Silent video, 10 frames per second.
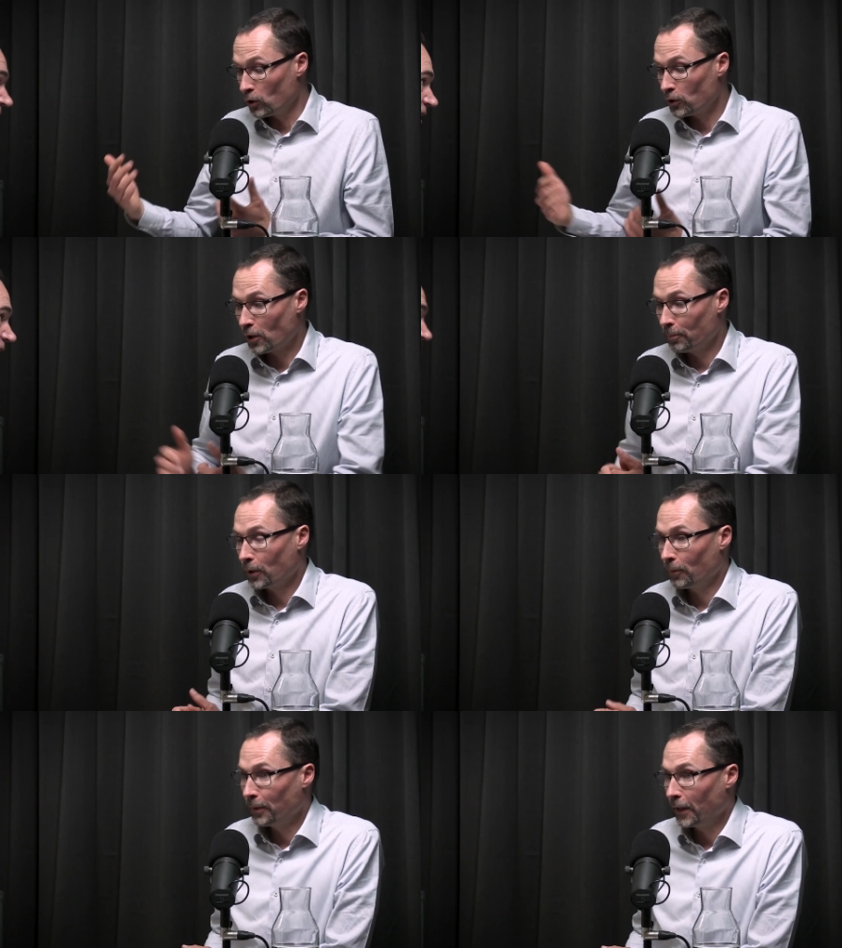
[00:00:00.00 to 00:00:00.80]
you just
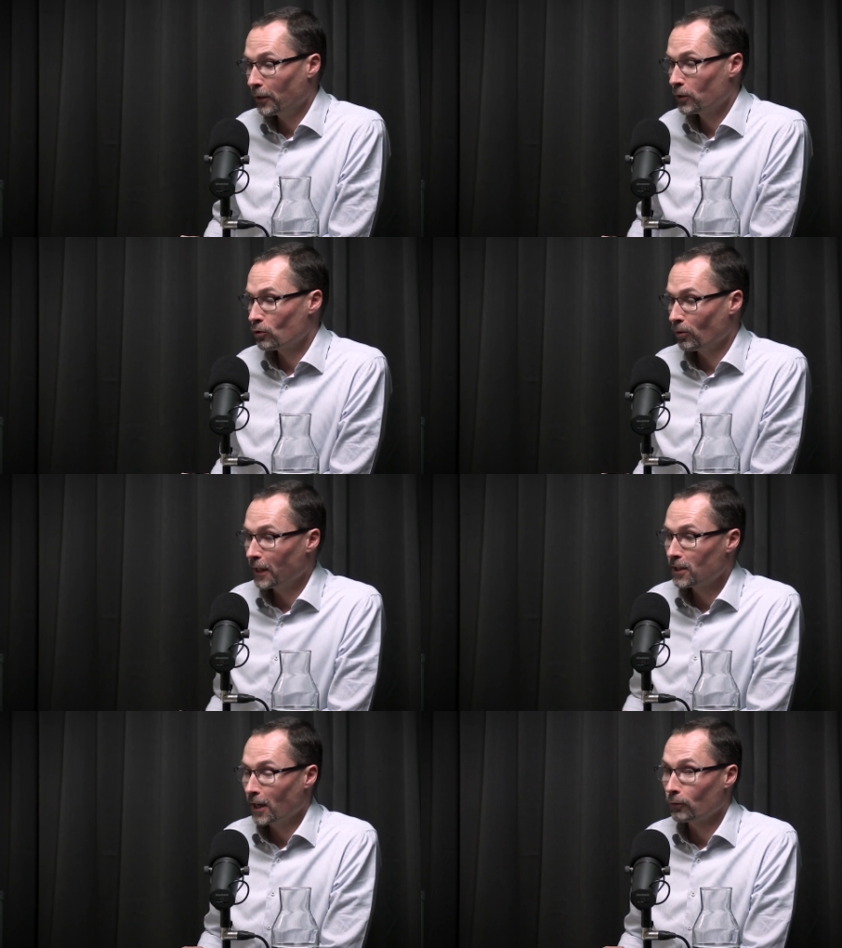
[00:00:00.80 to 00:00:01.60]
compare it to,
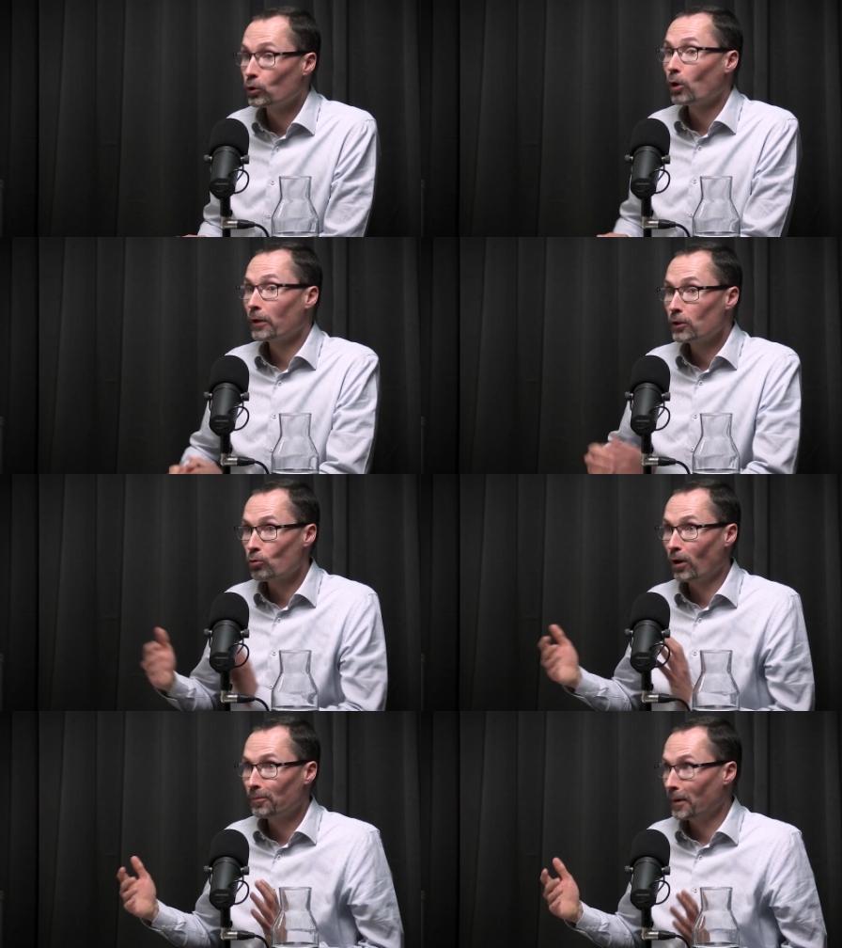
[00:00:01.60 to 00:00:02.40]
let's say, a rolling
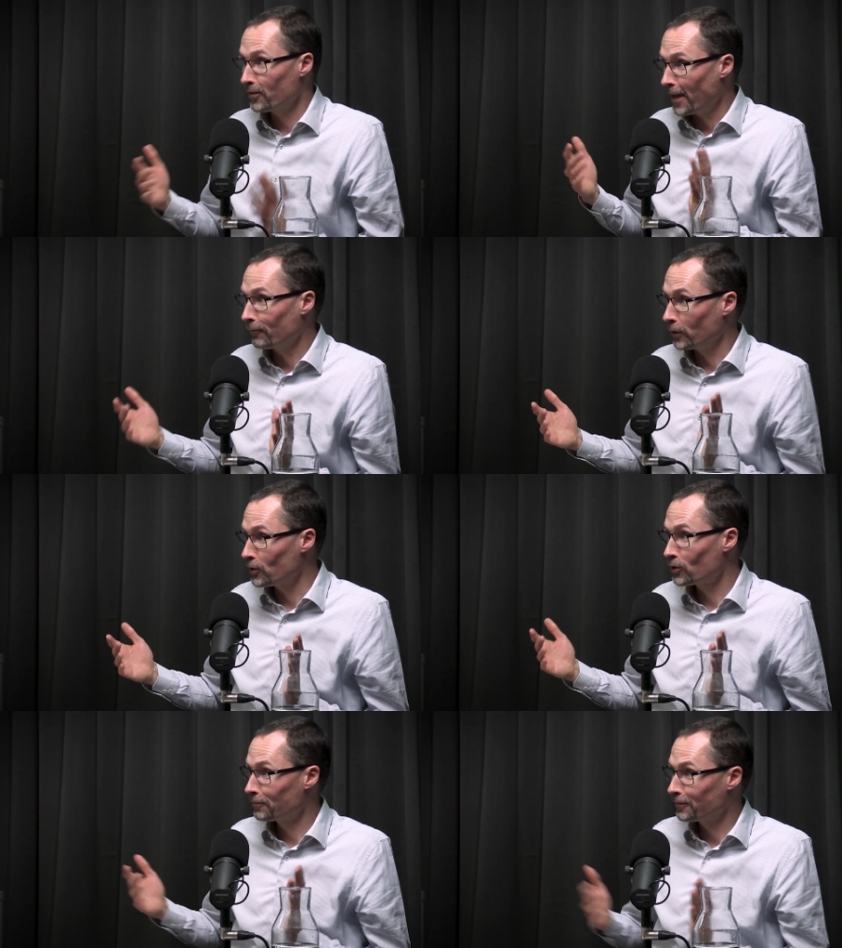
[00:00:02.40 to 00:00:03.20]
12-month
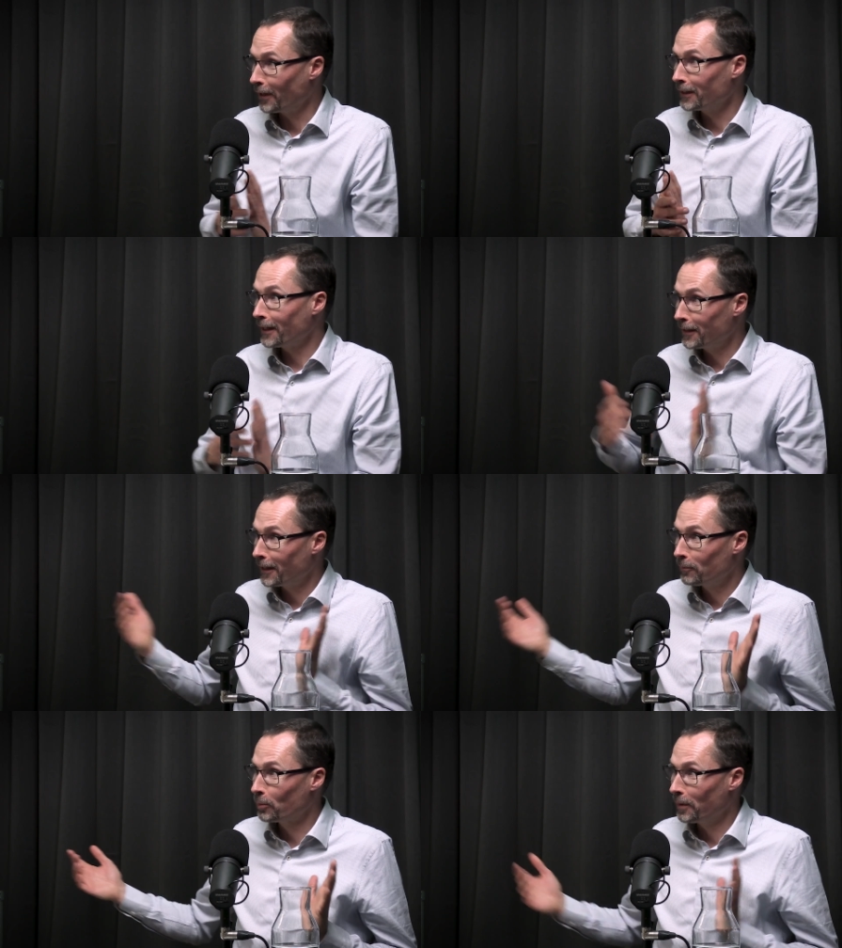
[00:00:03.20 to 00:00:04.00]
average, right?
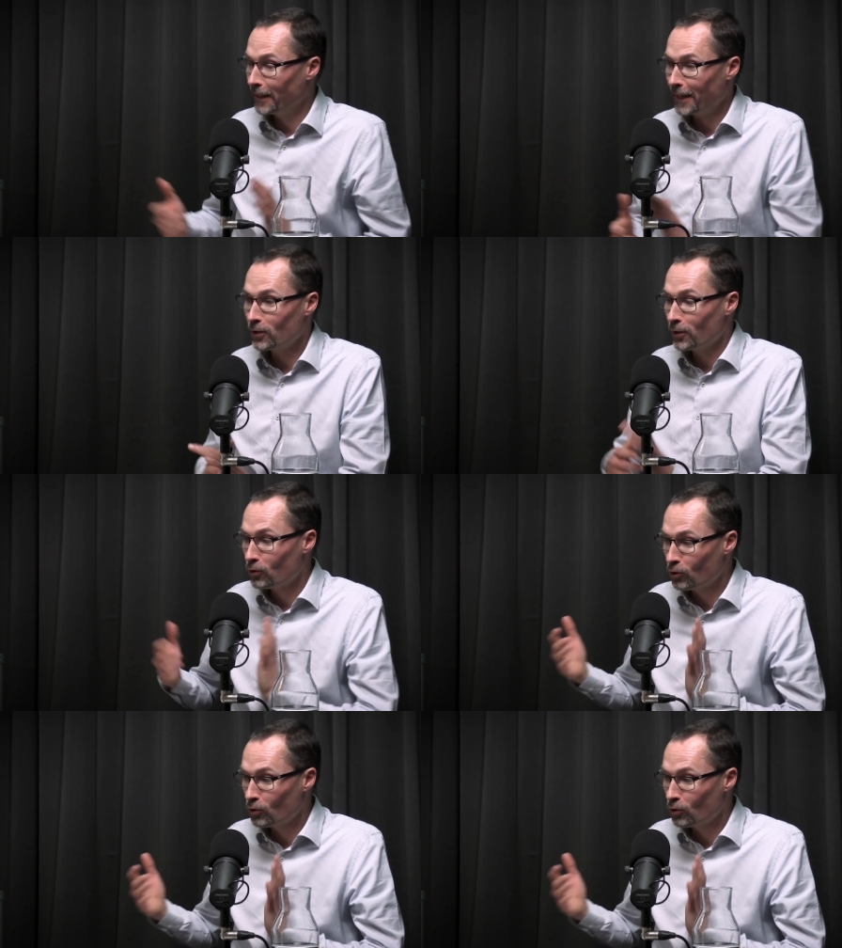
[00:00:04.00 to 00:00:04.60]
That would be that's the